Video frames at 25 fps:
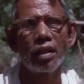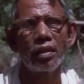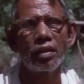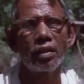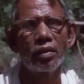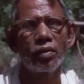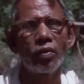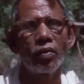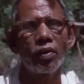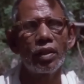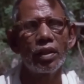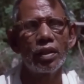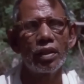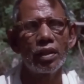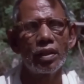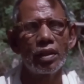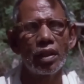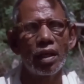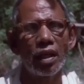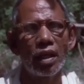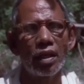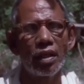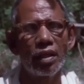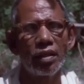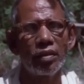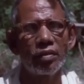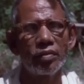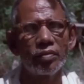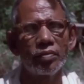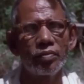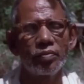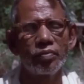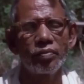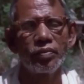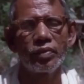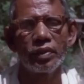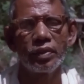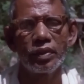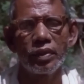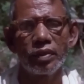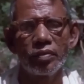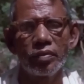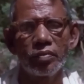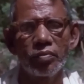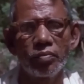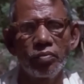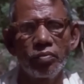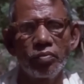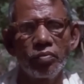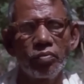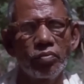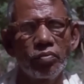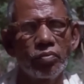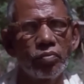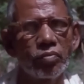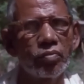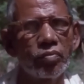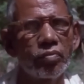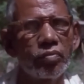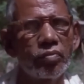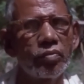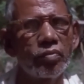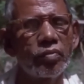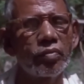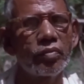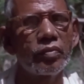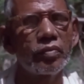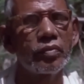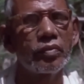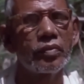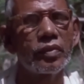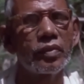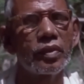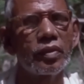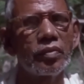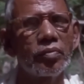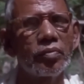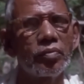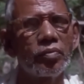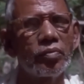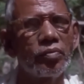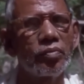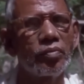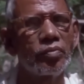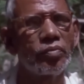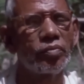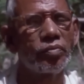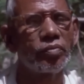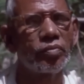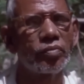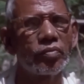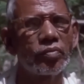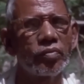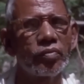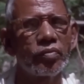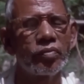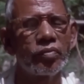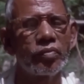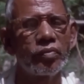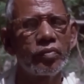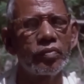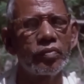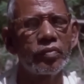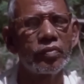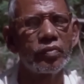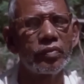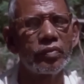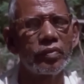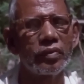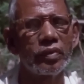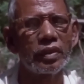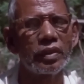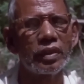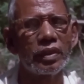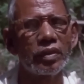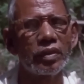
to be handed out. So this is, again, essentially what